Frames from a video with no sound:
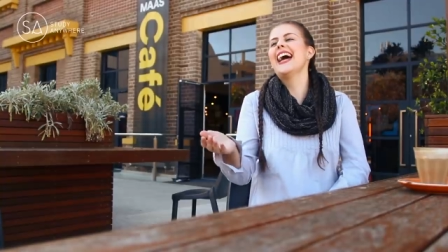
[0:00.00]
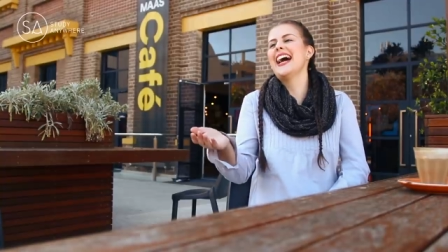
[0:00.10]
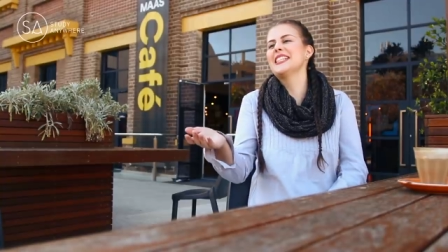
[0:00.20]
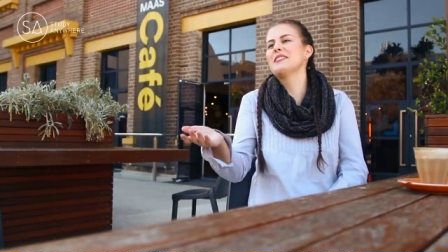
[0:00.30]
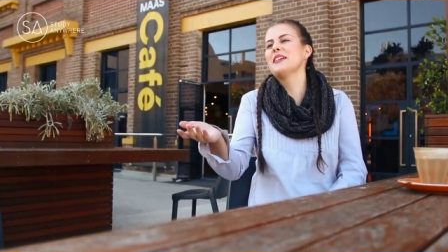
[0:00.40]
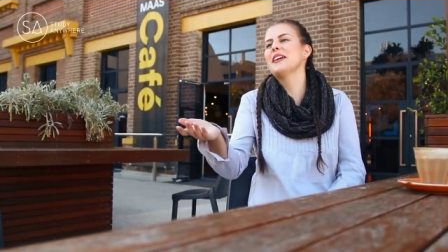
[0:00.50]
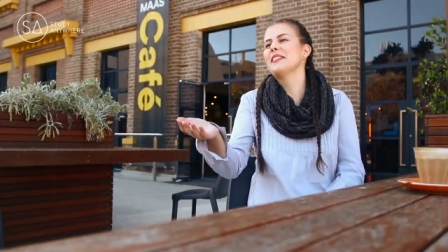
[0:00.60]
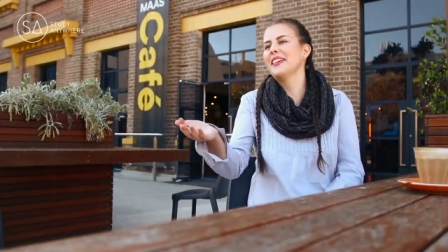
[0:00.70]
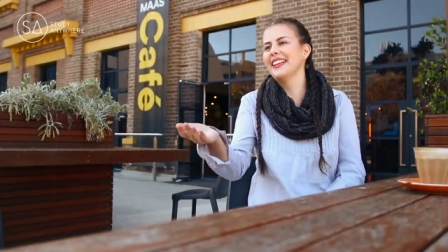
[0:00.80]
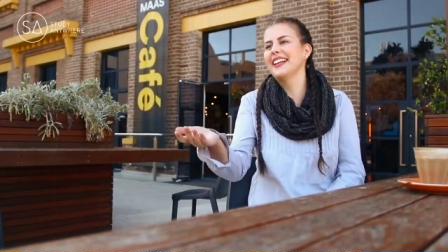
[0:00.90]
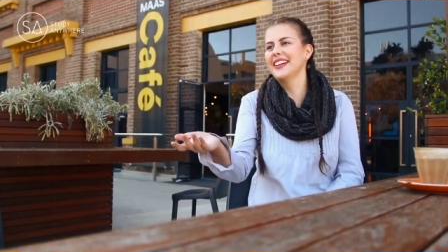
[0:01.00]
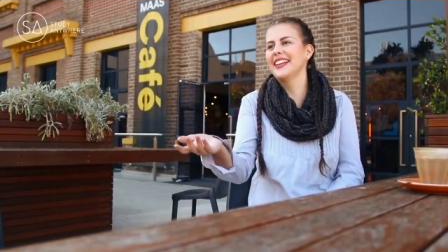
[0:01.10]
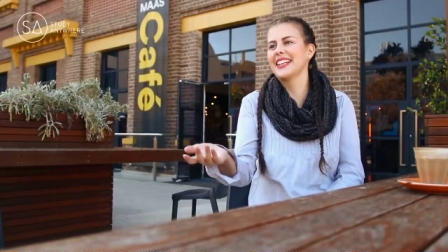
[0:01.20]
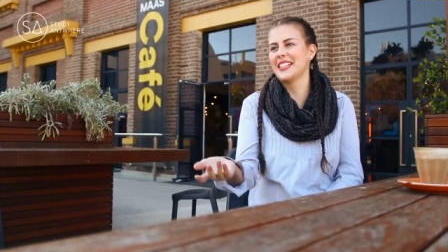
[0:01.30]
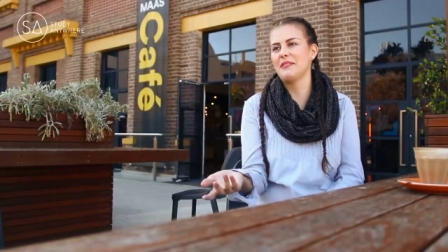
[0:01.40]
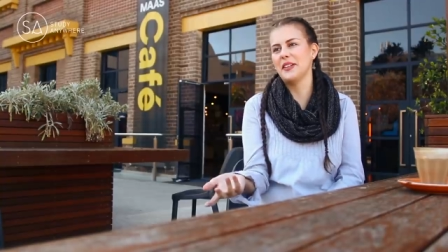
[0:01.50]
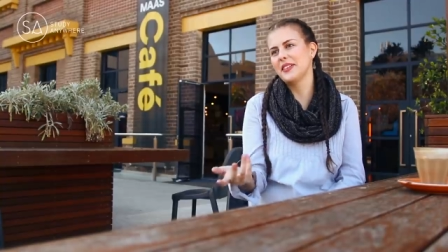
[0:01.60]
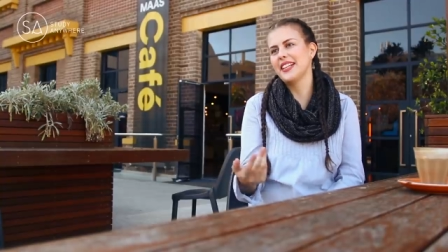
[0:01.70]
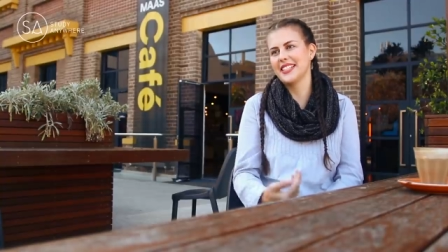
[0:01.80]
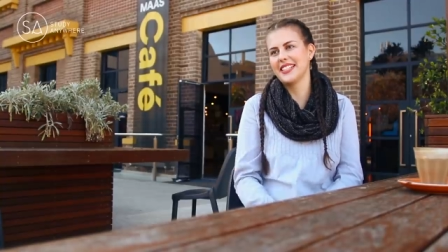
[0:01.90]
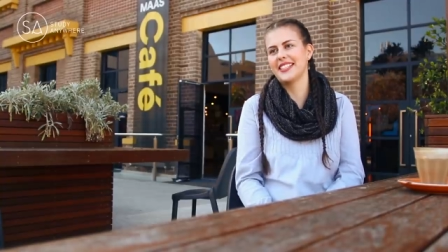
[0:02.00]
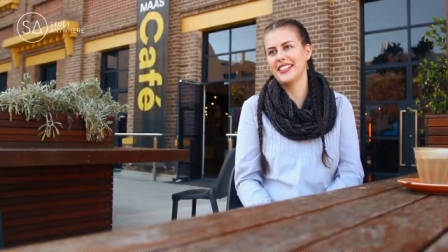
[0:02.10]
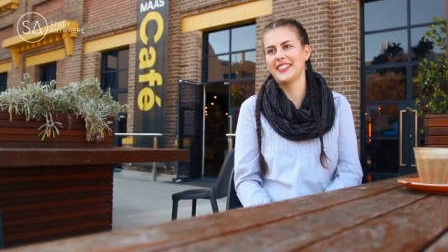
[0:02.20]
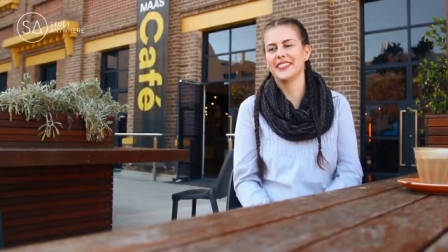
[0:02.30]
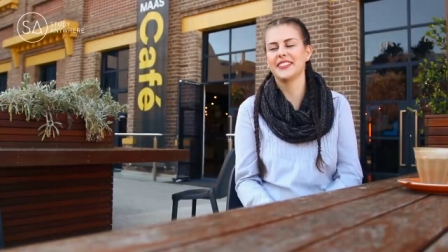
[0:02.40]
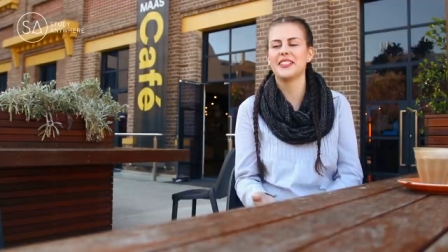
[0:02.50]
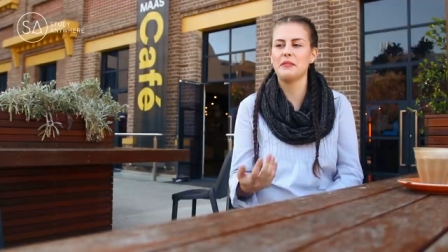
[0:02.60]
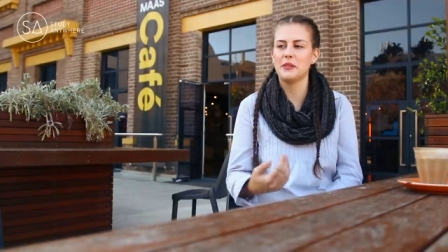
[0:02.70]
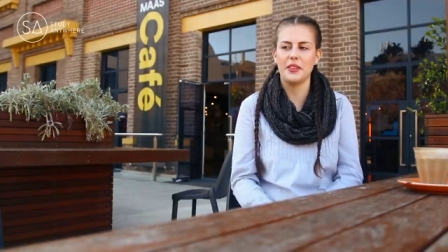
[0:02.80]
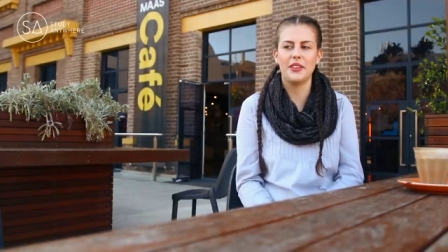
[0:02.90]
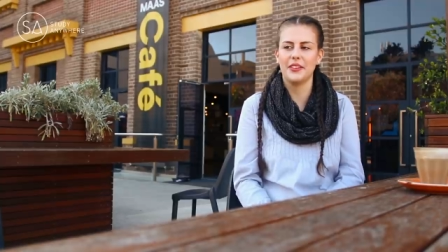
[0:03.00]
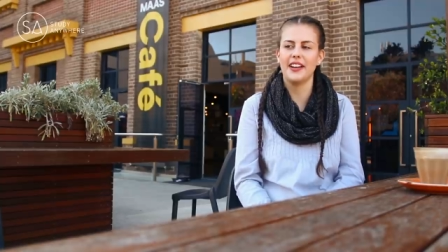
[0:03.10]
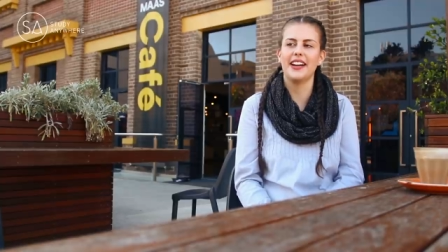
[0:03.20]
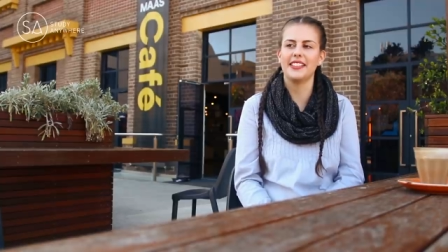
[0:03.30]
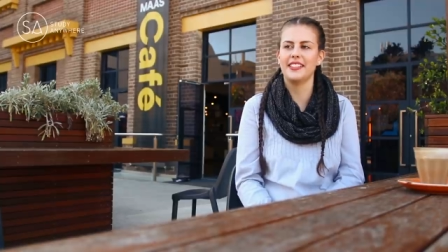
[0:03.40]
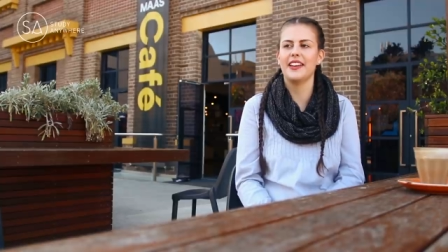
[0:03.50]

It has been a really good experience to, to be with yeah. you guys,